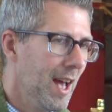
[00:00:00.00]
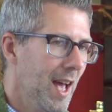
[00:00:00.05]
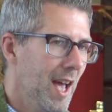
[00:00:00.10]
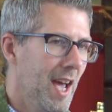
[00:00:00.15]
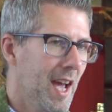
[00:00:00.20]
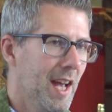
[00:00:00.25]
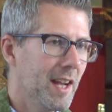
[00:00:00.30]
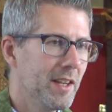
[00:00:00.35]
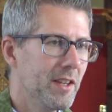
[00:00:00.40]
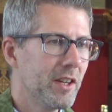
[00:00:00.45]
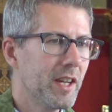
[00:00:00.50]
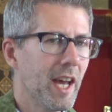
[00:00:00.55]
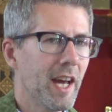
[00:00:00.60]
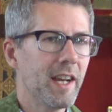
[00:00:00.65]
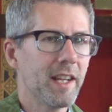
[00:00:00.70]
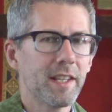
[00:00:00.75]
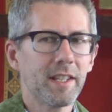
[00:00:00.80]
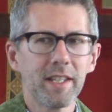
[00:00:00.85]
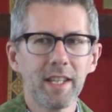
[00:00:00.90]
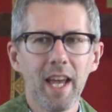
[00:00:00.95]
And you get
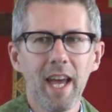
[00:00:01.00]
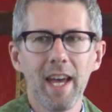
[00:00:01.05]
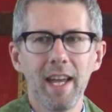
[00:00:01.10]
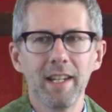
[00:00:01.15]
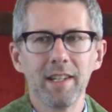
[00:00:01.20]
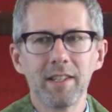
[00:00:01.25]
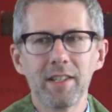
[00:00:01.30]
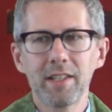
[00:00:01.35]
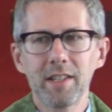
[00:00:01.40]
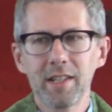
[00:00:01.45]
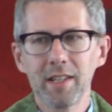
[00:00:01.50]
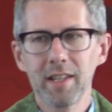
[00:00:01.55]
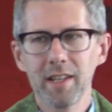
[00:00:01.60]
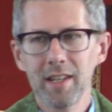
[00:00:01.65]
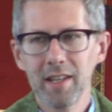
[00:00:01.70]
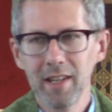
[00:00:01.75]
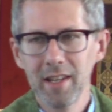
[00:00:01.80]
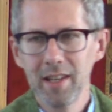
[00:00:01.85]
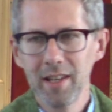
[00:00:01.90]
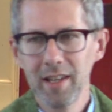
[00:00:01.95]
a
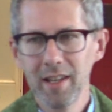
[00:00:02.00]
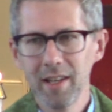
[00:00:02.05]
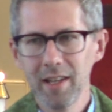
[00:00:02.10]
sense